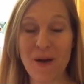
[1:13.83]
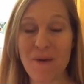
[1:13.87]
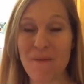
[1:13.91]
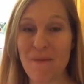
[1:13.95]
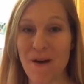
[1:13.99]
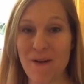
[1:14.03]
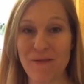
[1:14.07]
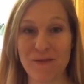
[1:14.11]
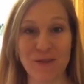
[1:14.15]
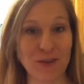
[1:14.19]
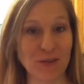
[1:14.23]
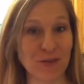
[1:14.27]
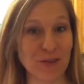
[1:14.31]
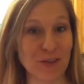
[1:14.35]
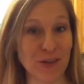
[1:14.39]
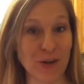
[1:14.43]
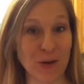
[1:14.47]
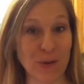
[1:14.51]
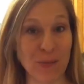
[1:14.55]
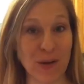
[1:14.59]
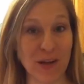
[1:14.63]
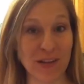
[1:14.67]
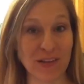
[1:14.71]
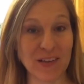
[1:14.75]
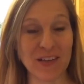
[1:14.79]
I've used it
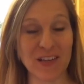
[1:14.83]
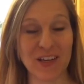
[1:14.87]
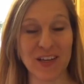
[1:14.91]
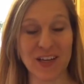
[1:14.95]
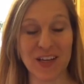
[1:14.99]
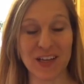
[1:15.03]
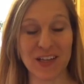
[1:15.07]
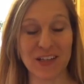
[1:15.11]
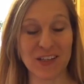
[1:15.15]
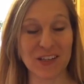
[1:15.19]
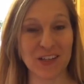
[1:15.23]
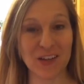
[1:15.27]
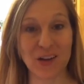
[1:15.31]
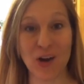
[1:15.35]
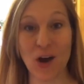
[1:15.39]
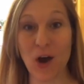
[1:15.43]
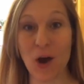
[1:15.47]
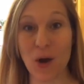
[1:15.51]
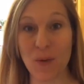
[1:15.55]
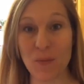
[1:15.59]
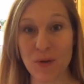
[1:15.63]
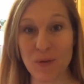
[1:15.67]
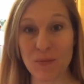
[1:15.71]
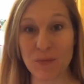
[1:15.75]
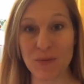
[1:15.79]
on my son to
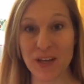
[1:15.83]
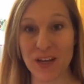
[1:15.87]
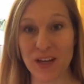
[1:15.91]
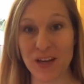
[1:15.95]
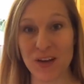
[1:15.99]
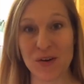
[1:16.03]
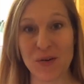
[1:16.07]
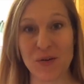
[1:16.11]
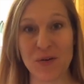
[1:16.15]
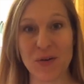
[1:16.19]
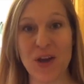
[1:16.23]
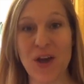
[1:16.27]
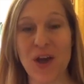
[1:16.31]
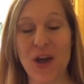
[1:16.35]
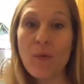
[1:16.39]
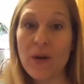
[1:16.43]
calm him down.